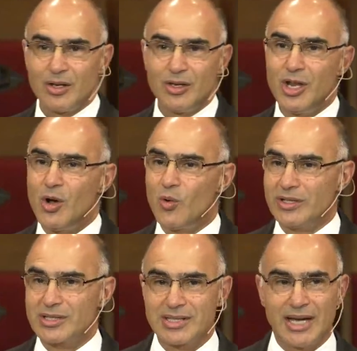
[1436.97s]
No
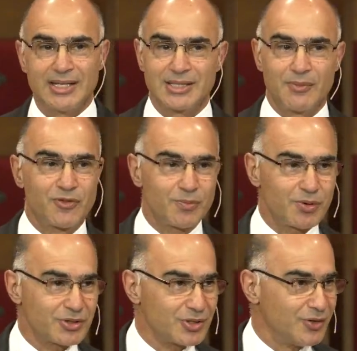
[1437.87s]
one signs up for
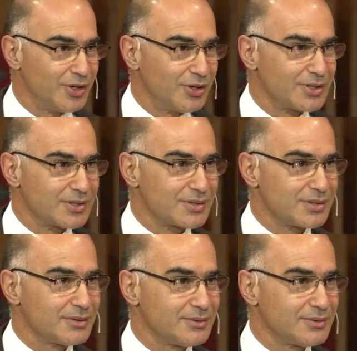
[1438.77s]
perseverance.